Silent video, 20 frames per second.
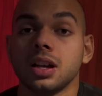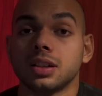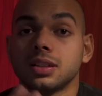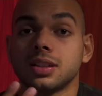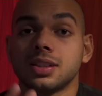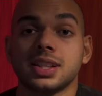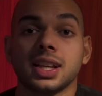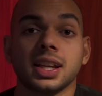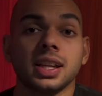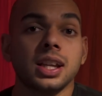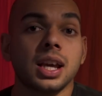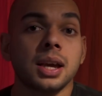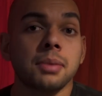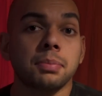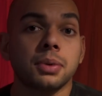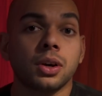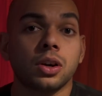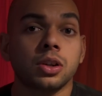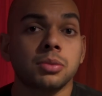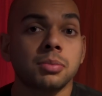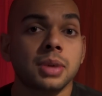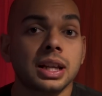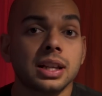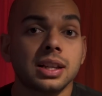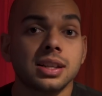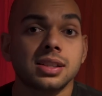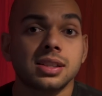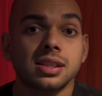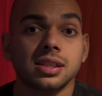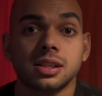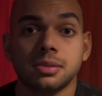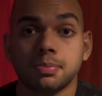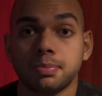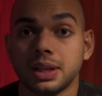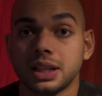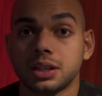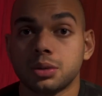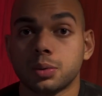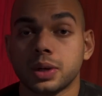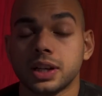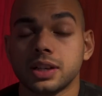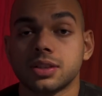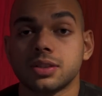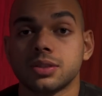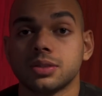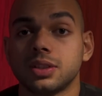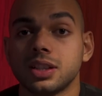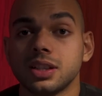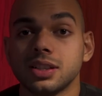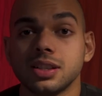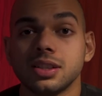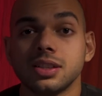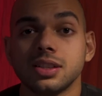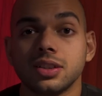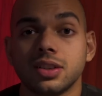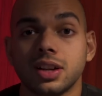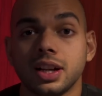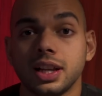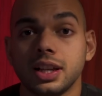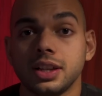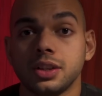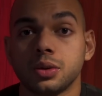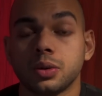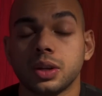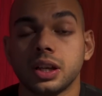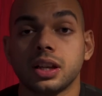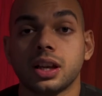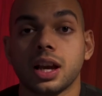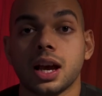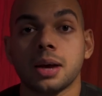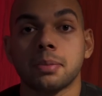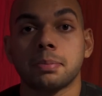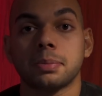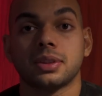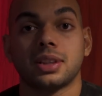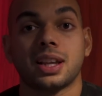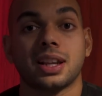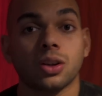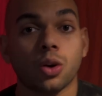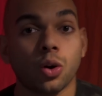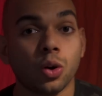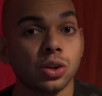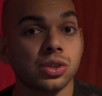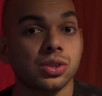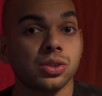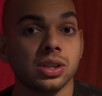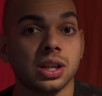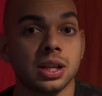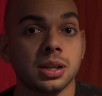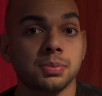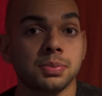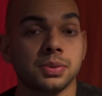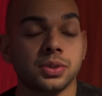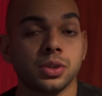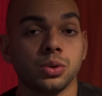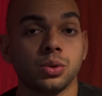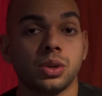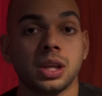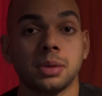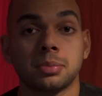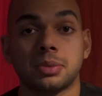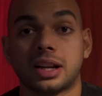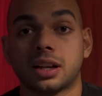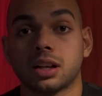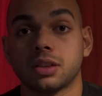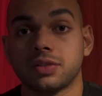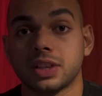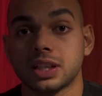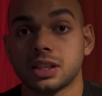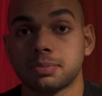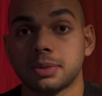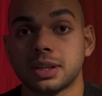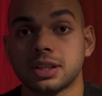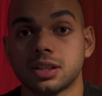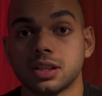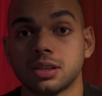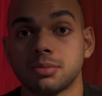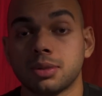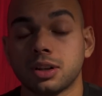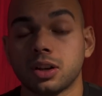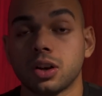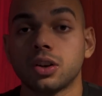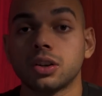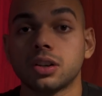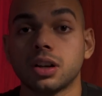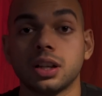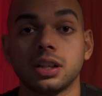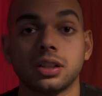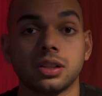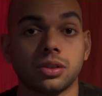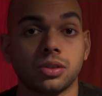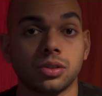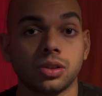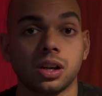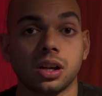The second app on my list is Splitwise. So this is a really unique app that also helps you keep track of expenses, but not related to